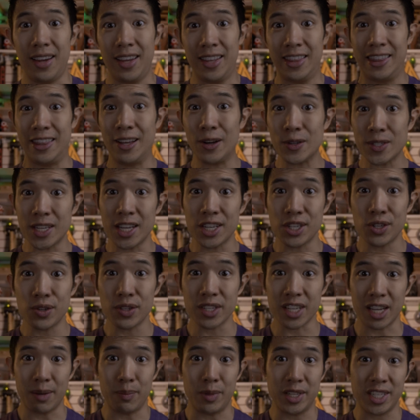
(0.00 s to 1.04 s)
and those
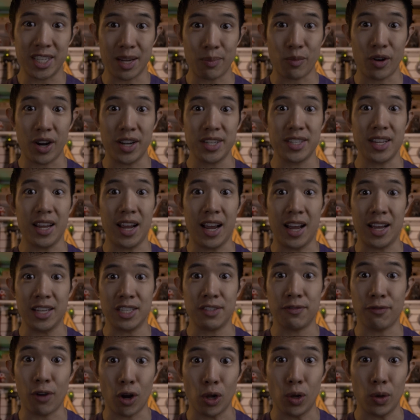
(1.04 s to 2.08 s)
issues can be summarized as
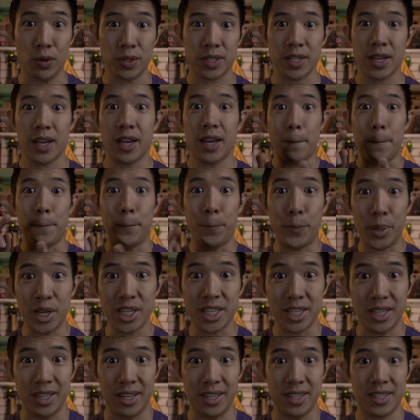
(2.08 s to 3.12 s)
follows.
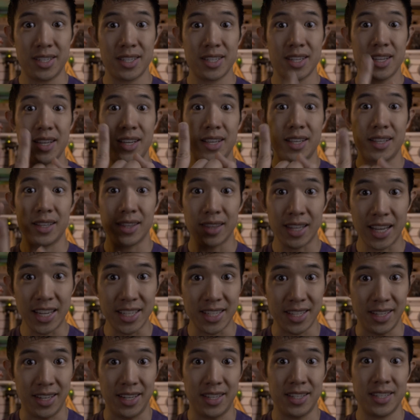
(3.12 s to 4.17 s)
Busyness,
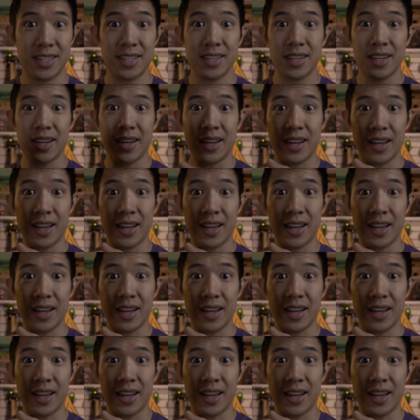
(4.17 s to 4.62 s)
laziness,